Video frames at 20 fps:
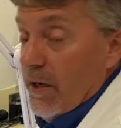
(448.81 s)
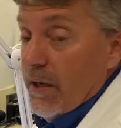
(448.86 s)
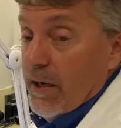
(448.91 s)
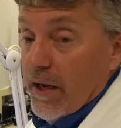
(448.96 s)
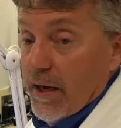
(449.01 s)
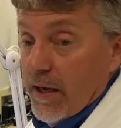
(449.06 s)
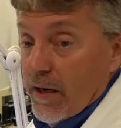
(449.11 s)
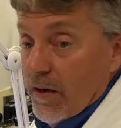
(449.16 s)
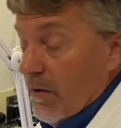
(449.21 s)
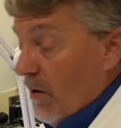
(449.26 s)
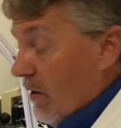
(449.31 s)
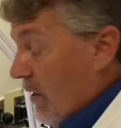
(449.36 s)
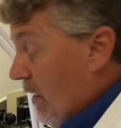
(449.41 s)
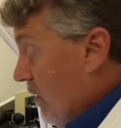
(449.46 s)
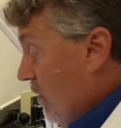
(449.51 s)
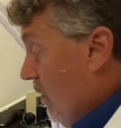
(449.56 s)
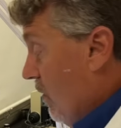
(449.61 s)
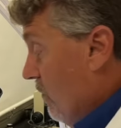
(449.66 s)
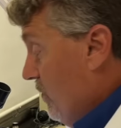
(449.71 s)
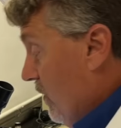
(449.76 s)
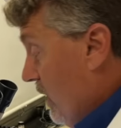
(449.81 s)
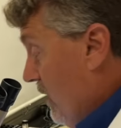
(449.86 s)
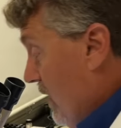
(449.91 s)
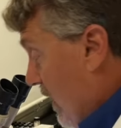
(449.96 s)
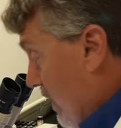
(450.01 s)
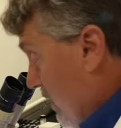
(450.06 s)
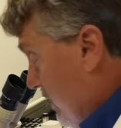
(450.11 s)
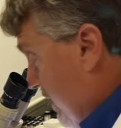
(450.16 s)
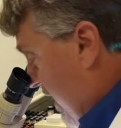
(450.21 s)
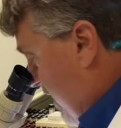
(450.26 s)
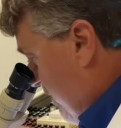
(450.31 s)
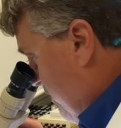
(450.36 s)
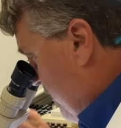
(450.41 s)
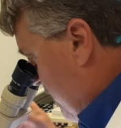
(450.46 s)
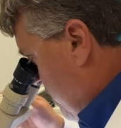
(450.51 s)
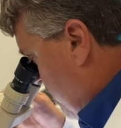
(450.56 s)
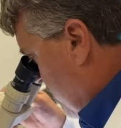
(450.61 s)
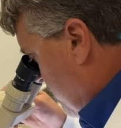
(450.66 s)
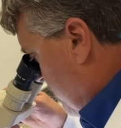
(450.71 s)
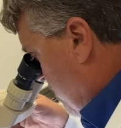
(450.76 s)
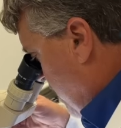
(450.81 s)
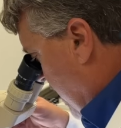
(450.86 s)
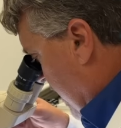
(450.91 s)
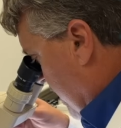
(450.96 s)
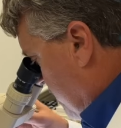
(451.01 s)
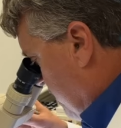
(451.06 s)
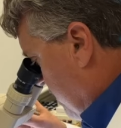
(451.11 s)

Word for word: and, and hopefully not damage or scratch the